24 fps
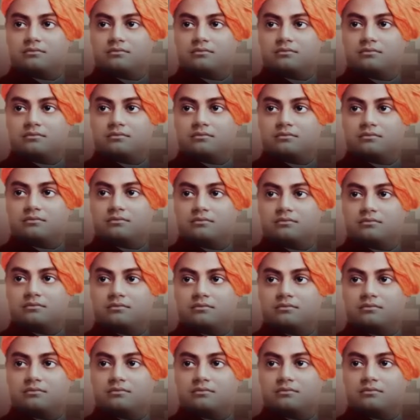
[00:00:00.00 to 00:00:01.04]

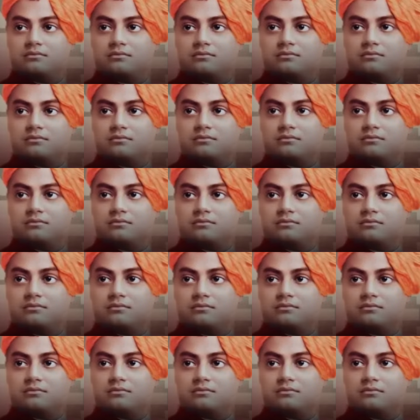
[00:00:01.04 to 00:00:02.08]

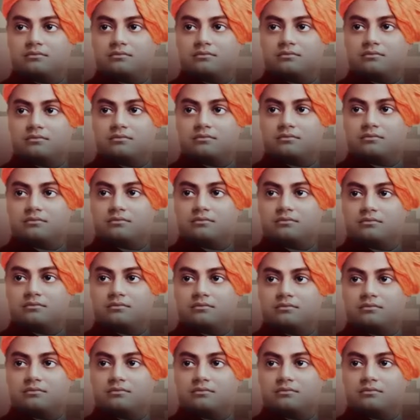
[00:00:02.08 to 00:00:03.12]

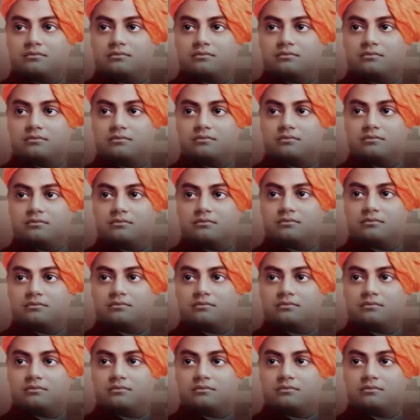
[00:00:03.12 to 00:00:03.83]
This person isn't speaking.